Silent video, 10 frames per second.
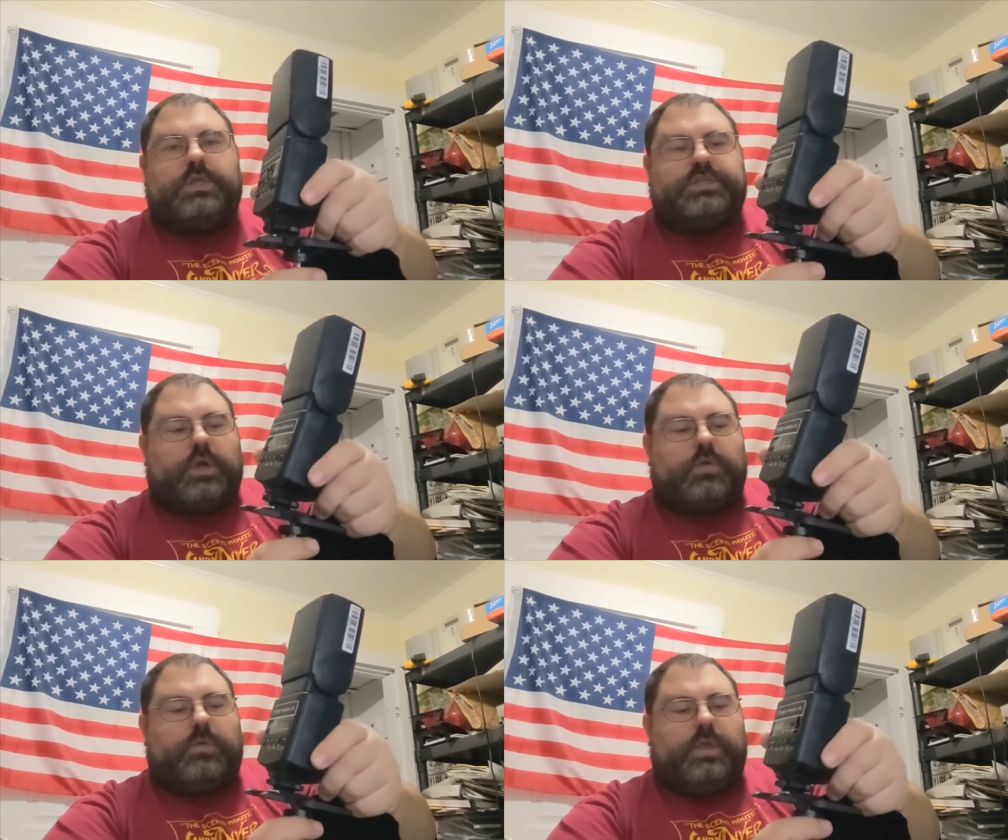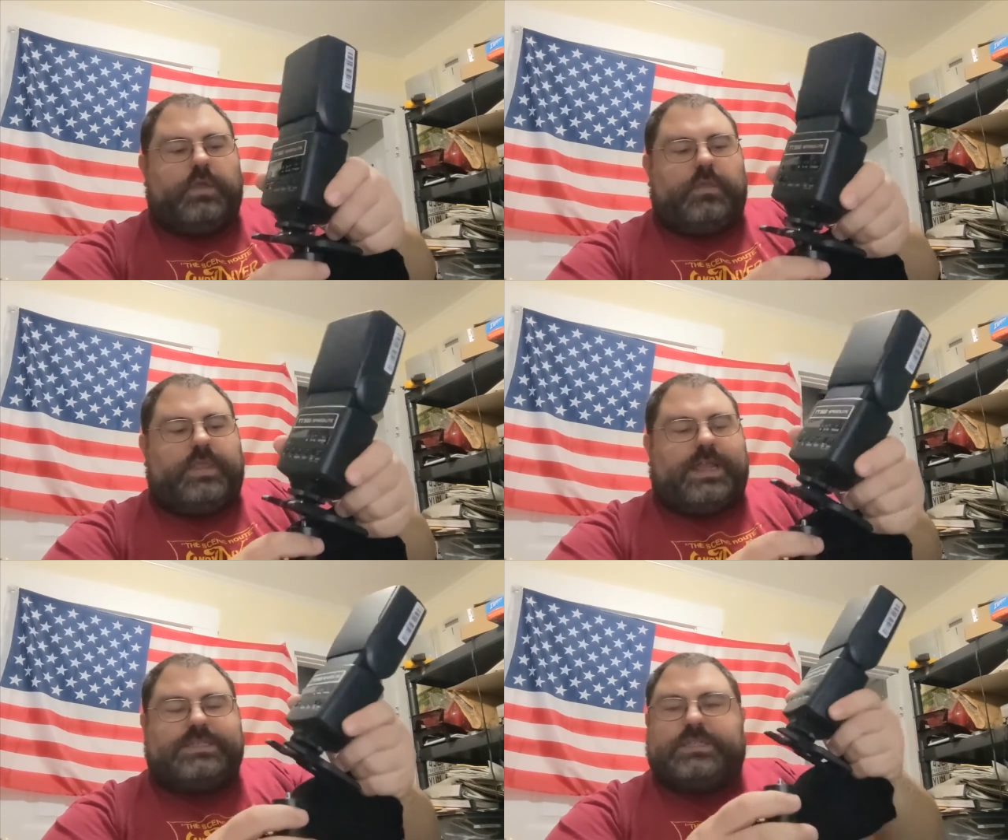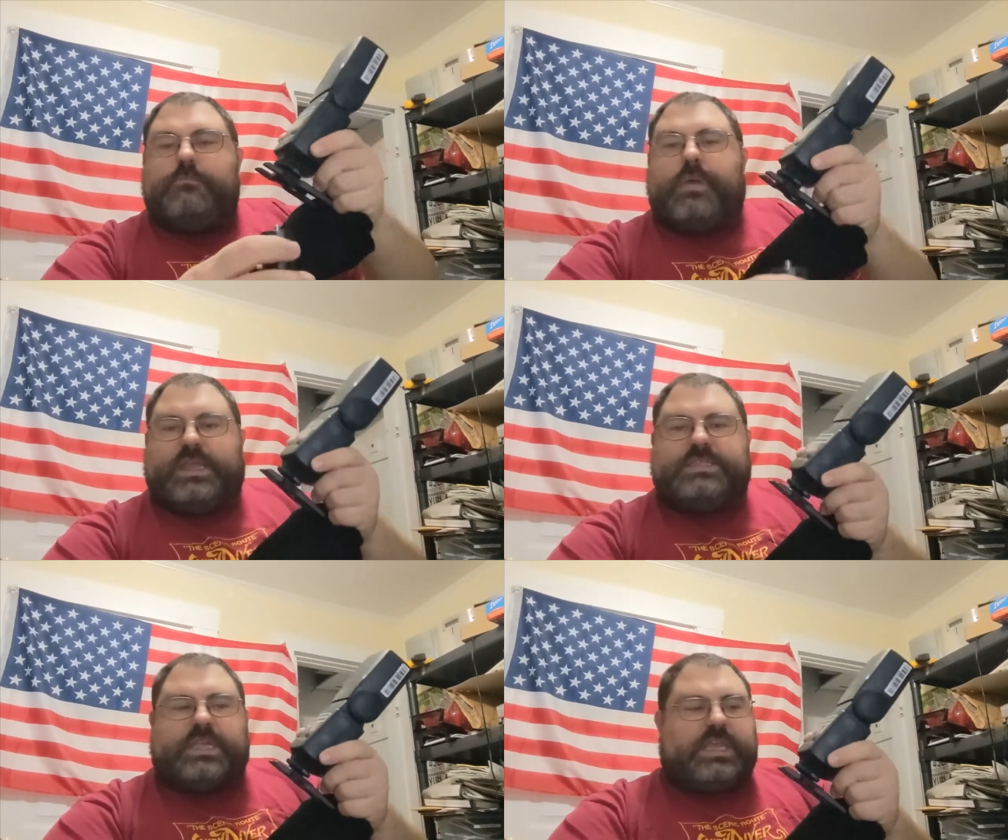So, that's the
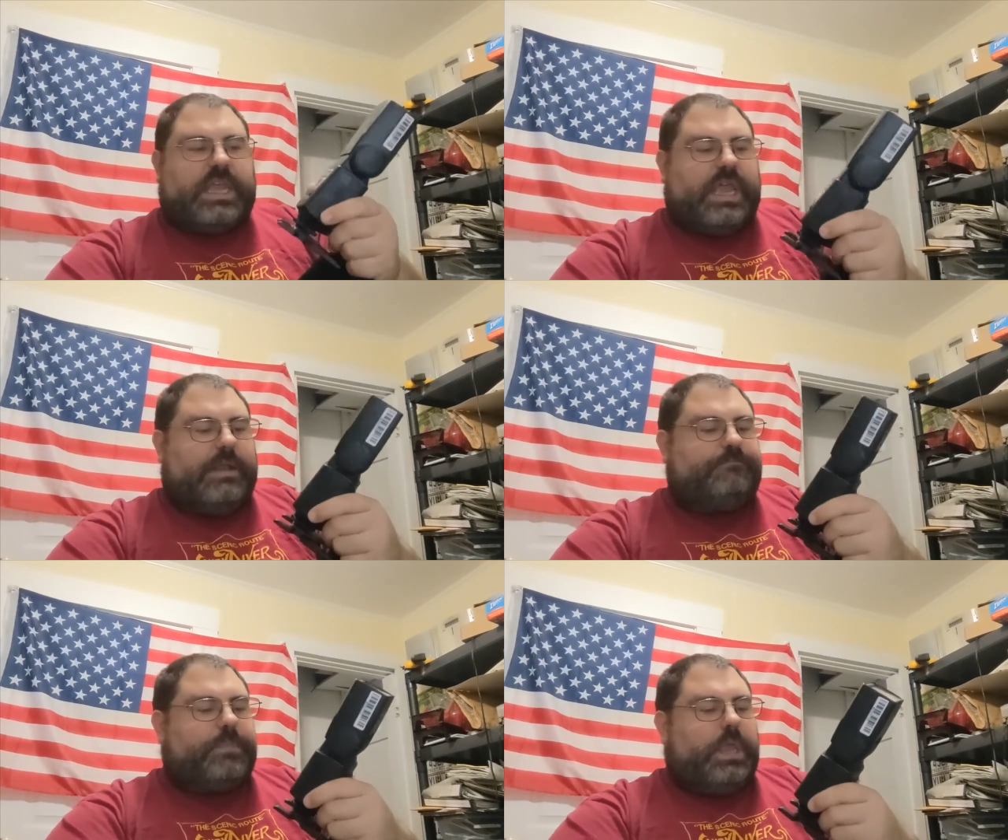basic kit.